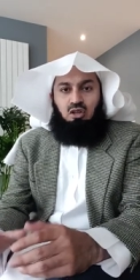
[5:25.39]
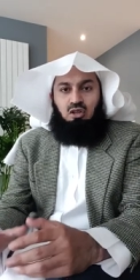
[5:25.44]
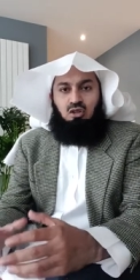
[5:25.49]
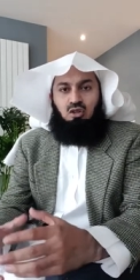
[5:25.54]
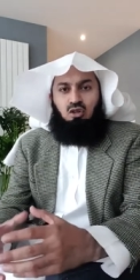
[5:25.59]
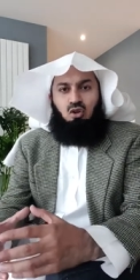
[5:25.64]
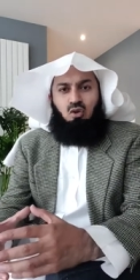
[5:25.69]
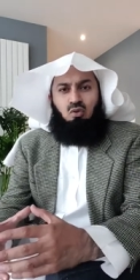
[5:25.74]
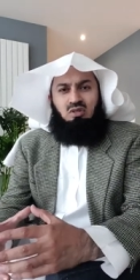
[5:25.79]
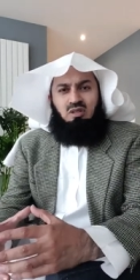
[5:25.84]

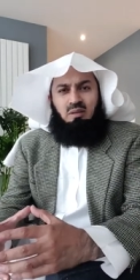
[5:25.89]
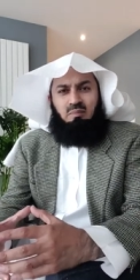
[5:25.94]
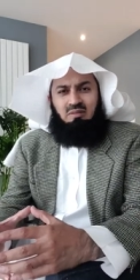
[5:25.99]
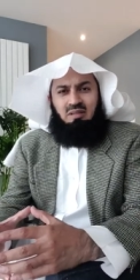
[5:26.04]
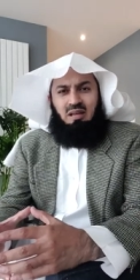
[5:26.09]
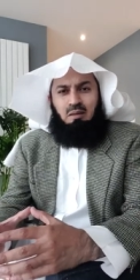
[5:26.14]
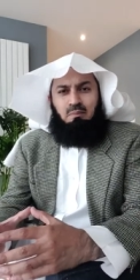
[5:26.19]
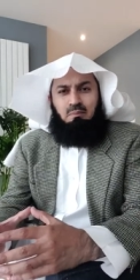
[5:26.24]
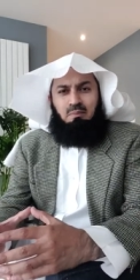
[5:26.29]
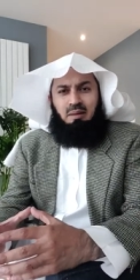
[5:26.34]
You know, some
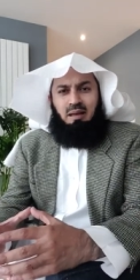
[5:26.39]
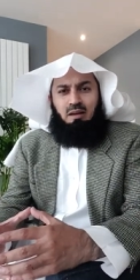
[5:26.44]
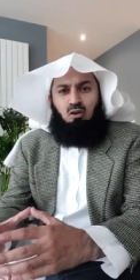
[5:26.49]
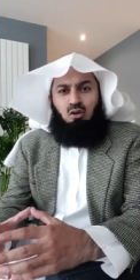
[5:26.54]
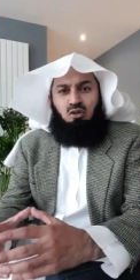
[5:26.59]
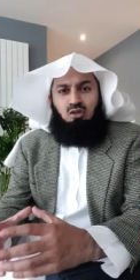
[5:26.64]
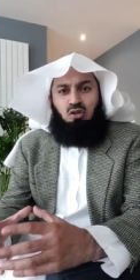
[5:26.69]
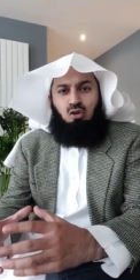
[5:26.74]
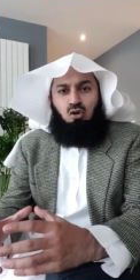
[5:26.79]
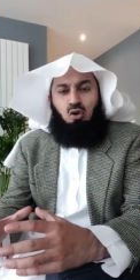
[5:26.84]
time back
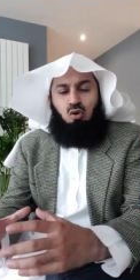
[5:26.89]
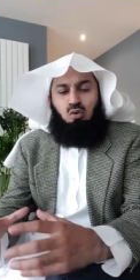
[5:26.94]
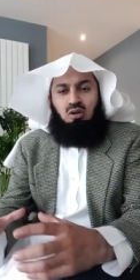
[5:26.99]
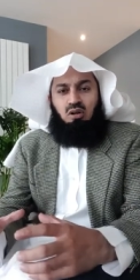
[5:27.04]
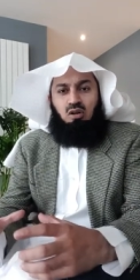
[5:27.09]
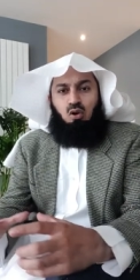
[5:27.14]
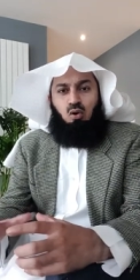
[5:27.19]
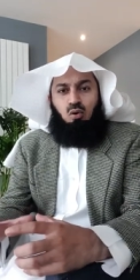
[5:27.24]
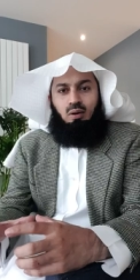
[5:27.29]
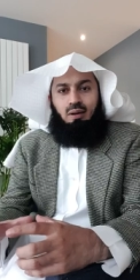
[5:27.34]
on the
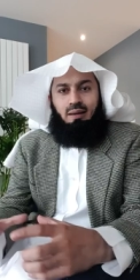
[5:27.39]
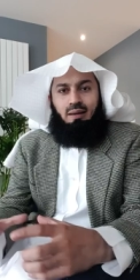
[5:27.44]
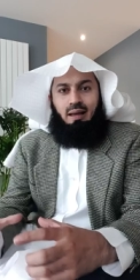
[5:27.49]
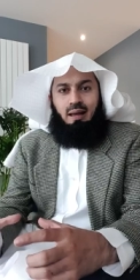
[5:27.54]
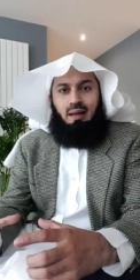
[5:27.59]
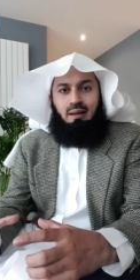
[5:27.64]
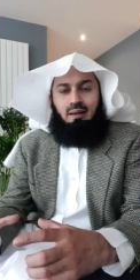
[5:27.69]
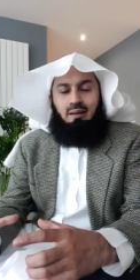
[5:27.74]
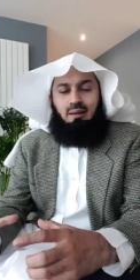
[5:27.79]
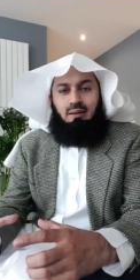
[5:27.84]
Coca Cola
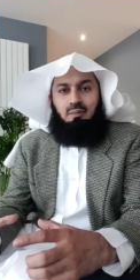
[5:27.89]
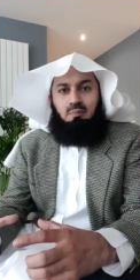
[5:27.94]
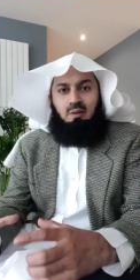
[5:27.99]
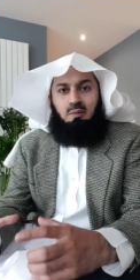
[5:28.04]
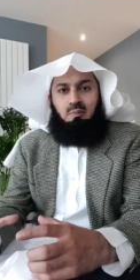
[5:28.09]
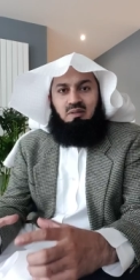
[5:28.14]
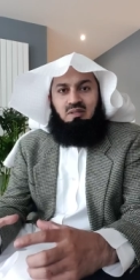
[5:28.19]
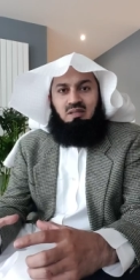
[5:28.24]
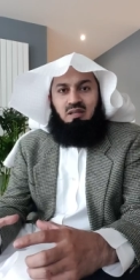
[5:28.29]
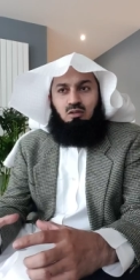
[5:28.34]
can,
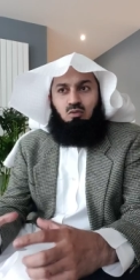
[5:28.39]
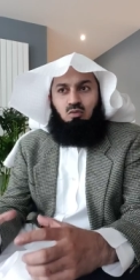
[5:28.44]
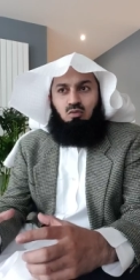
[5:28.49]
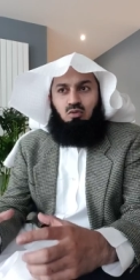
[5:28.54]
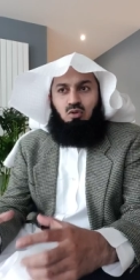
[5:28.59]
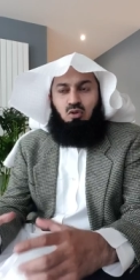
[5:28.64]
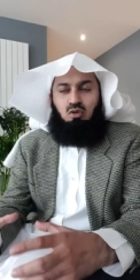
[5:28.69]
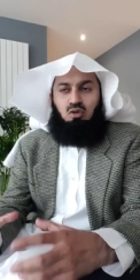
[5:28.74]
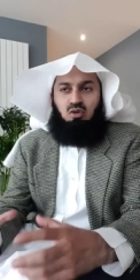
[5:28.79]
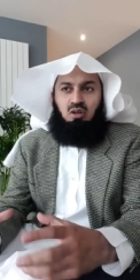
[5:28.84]
people
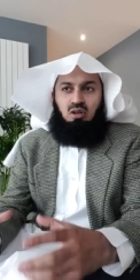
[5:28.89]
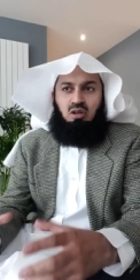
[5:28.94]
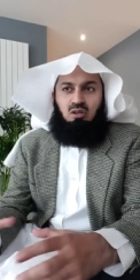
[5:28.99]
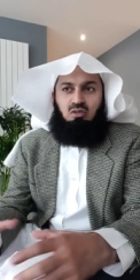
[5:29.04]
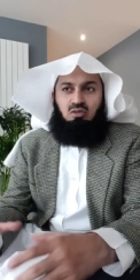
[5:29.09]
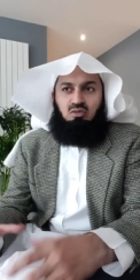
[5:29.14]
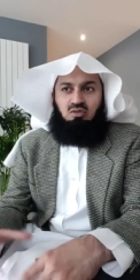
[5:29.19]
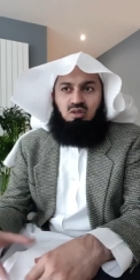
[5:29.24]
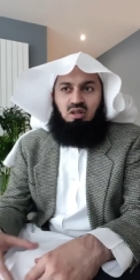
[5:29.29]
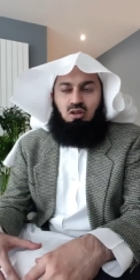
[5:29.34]
said, no, you're not
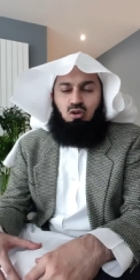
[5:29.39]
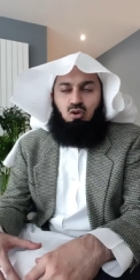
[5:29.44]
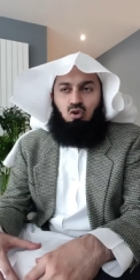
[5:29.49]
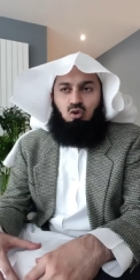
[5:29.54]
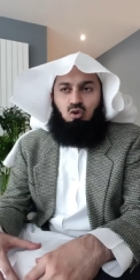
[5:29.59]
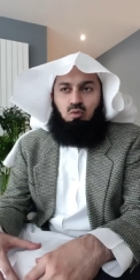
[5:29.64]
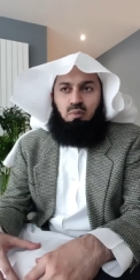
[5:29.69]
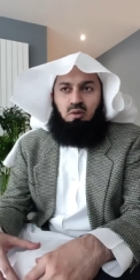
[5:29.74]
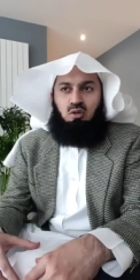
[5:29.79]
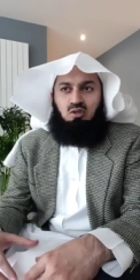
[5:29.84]
allowed to drink
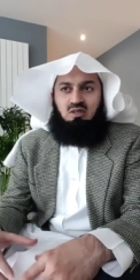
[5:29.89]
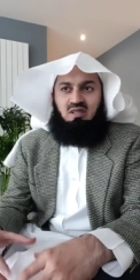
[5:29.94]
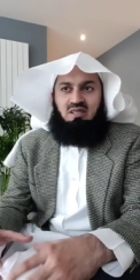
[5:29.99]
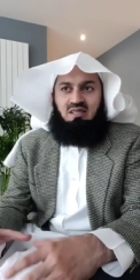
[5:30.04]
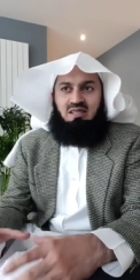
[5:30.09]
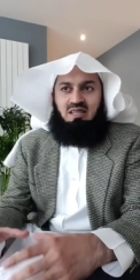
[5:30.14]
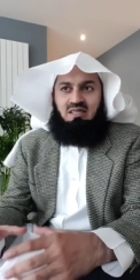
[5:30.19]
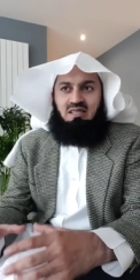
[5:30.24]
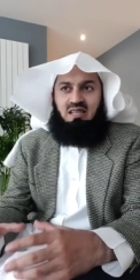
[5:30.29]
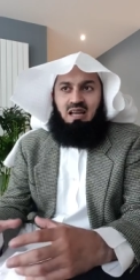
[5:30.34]
Coke because it
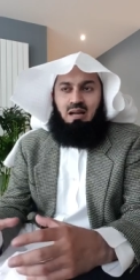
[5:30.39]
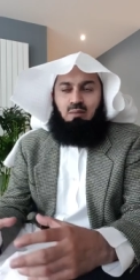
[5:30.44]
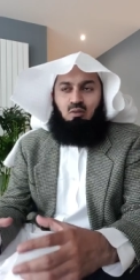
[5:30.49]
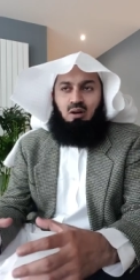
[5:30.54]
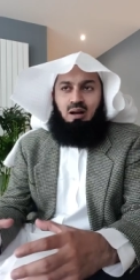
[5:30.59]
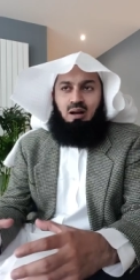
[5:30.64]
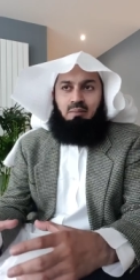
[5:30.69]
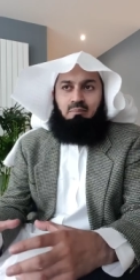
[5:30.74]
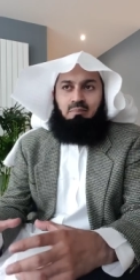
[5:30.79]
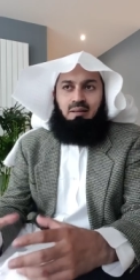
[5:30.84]
says La
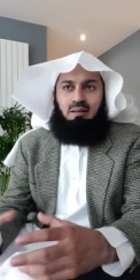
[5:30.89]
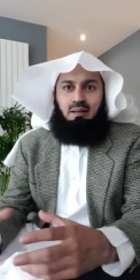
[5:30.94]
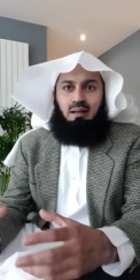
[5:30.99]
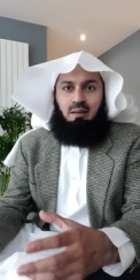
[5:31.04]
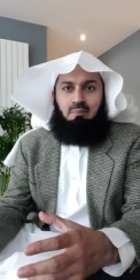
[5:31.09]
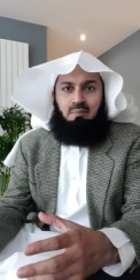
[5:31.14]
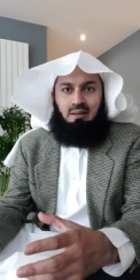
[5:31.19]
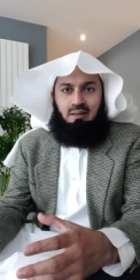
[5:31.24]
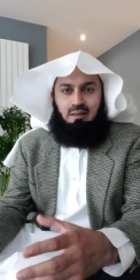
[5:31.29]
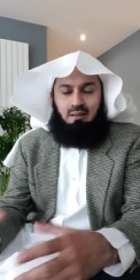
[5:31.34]
Muhammad,
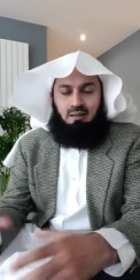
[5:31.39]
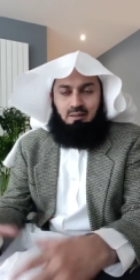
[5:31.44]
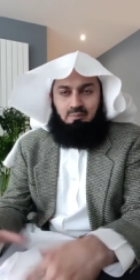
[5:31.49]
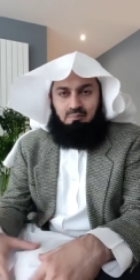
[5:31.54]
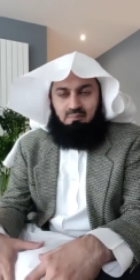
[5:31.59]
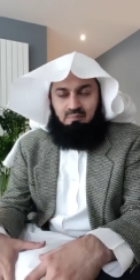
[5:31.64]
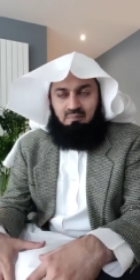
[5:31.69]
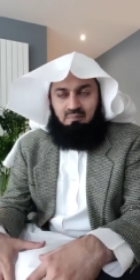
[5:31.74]
La Makkah.